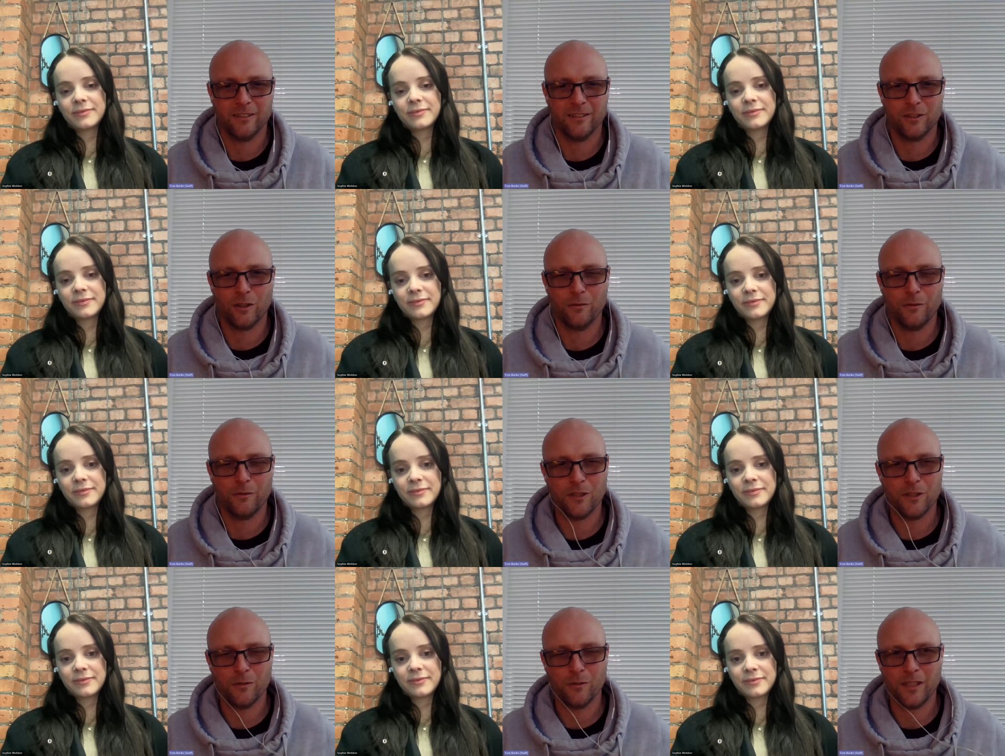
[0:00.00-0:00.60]

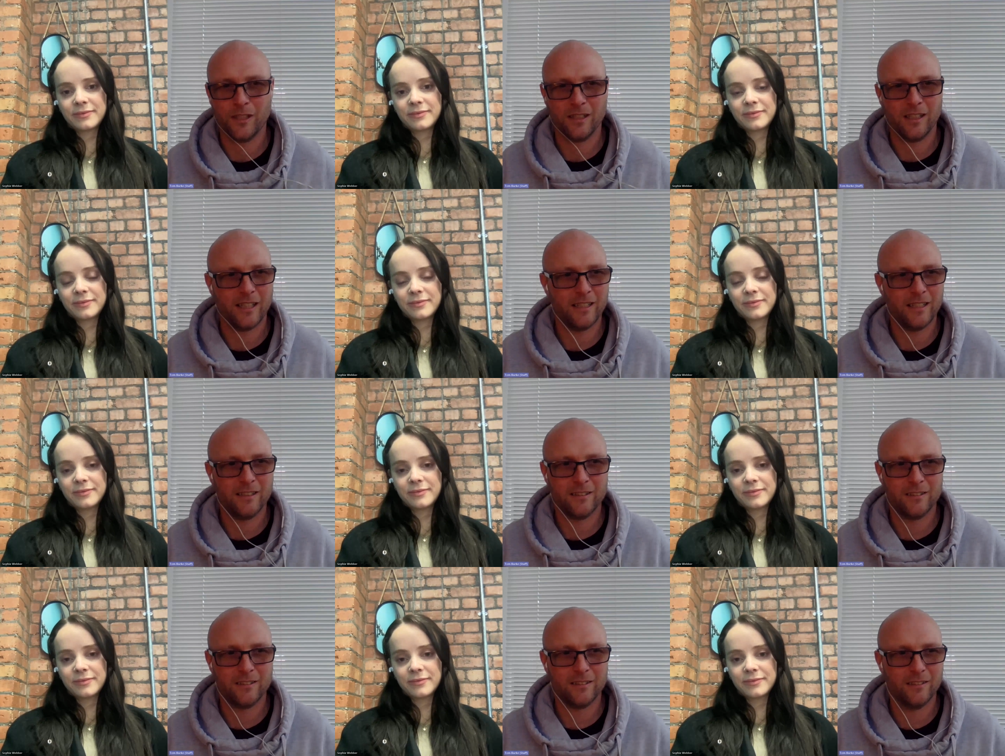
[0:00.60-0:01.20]
Speaker 1: Sophie, do you think
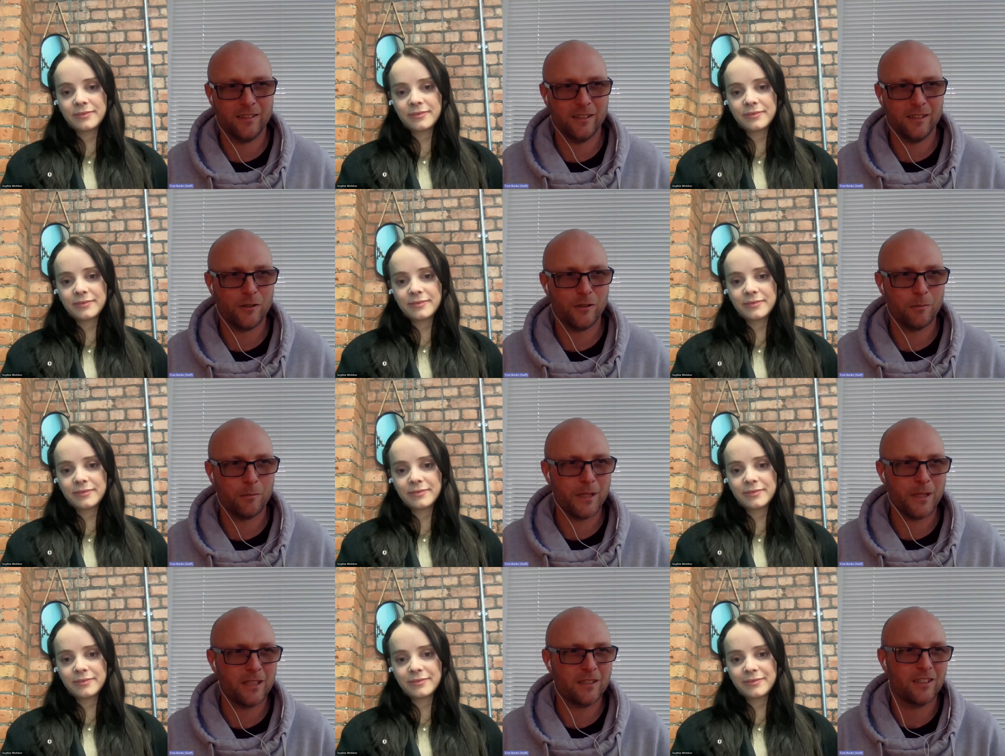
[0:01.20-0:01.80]

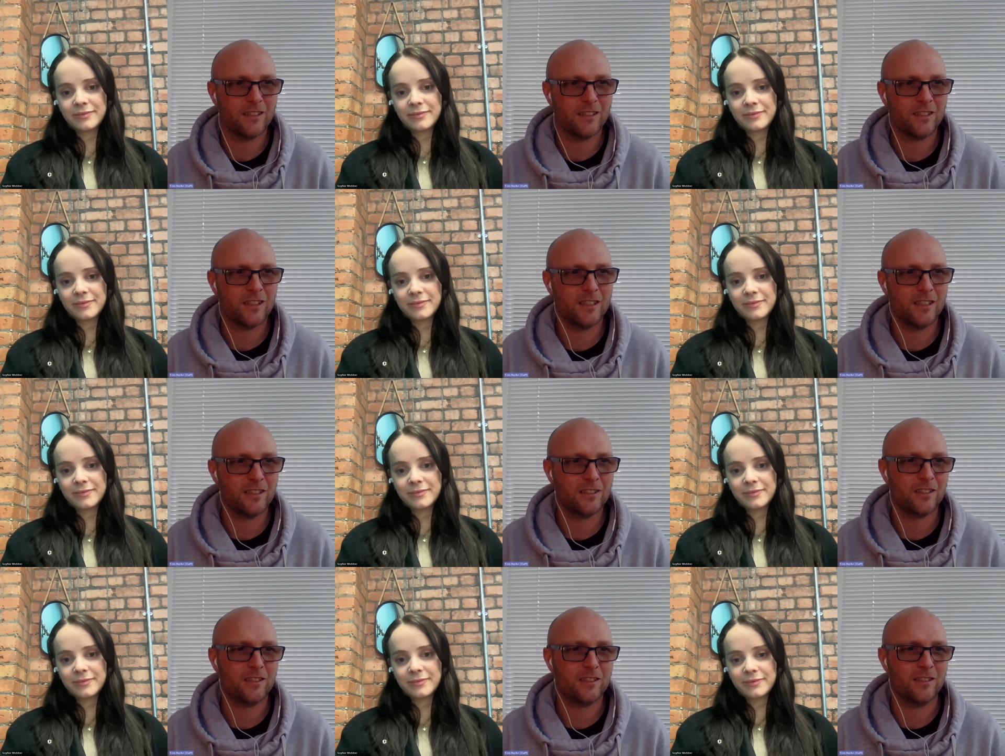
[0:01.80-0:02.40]
the
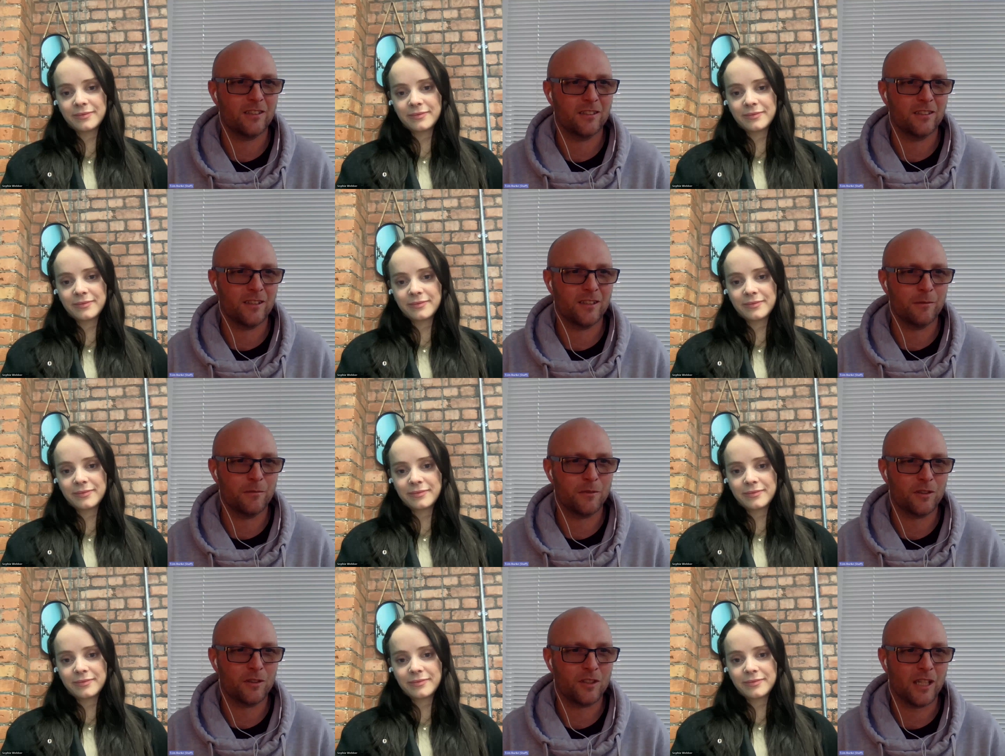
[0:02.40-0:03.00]
businesses
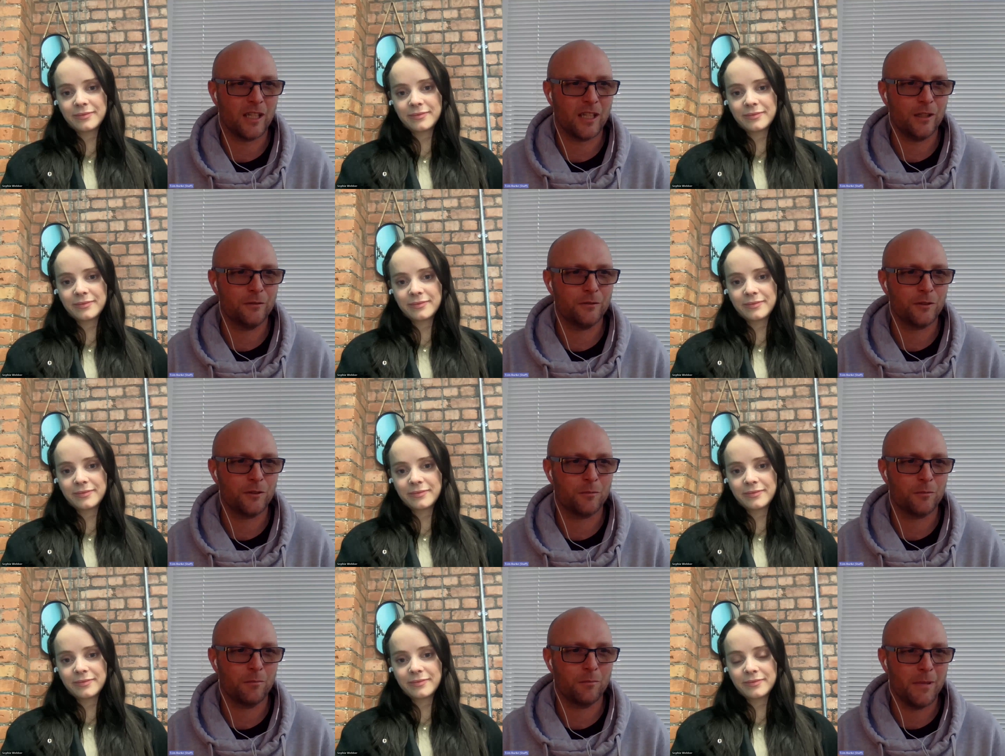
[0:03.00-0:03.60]

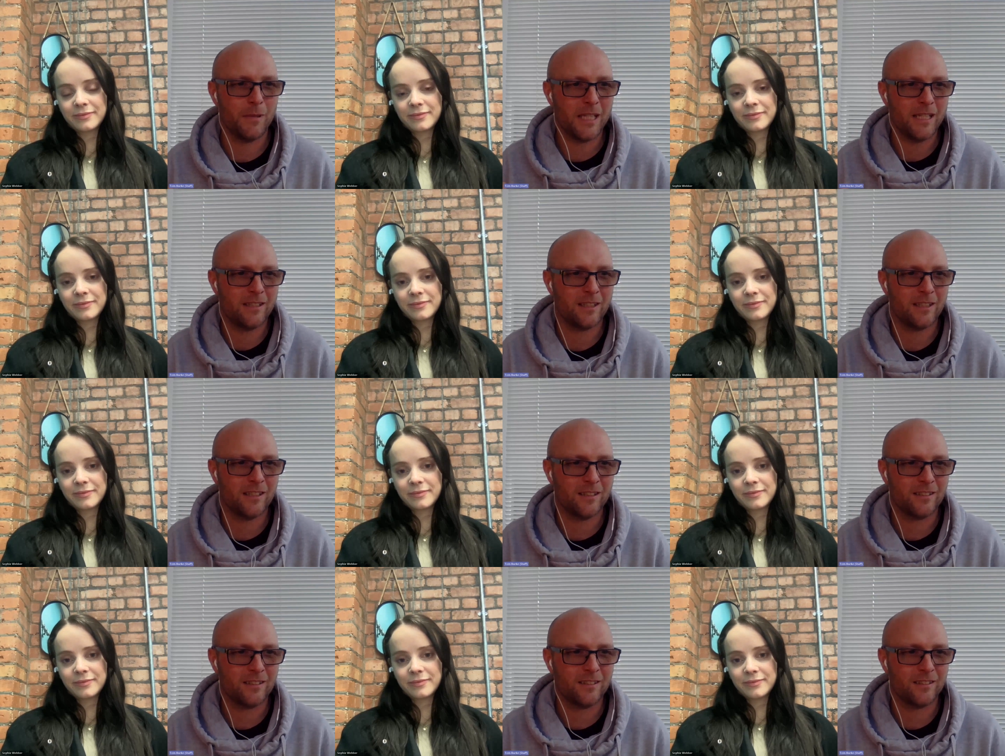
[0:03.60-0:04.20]
themselves
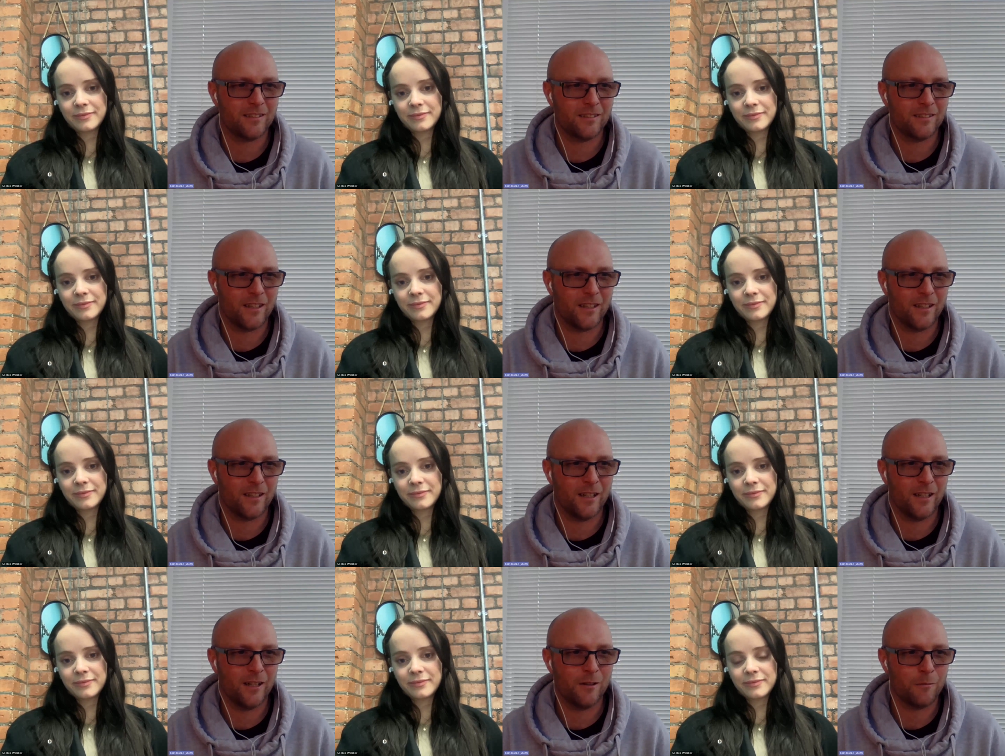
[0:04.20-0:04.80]
meeting
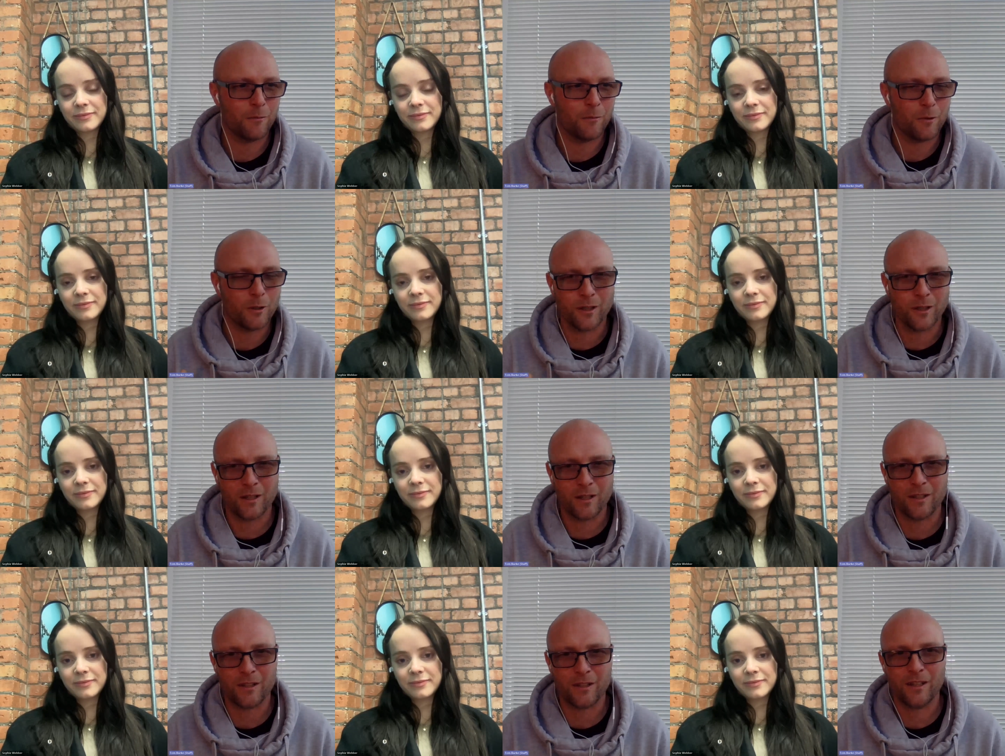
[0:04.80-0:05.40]
one
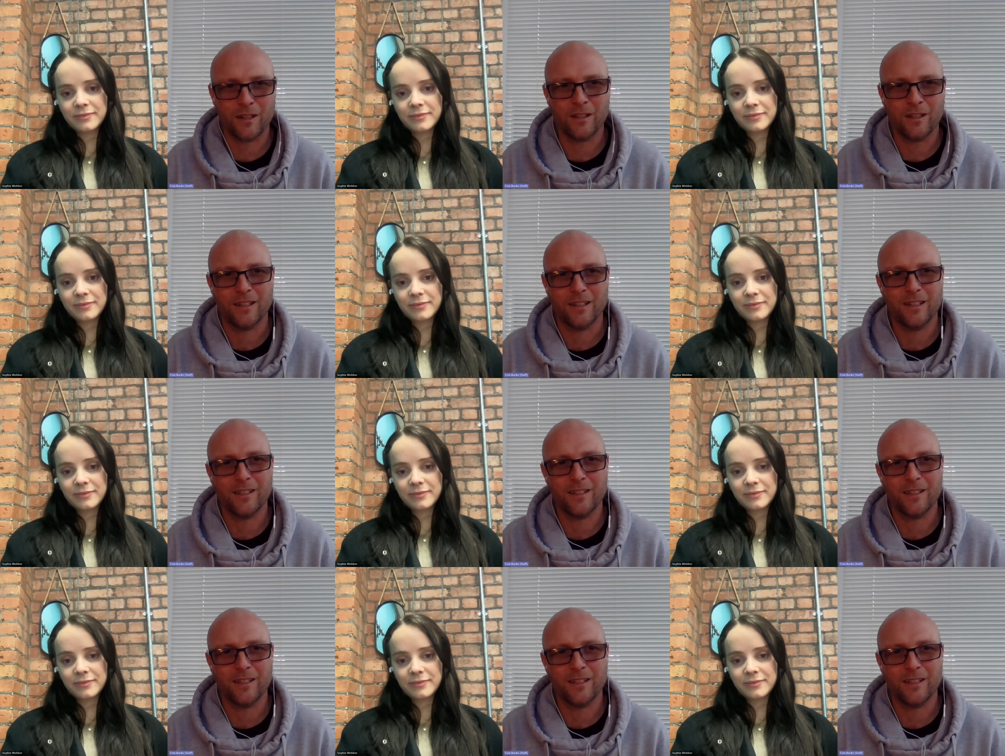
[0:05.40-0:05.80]
another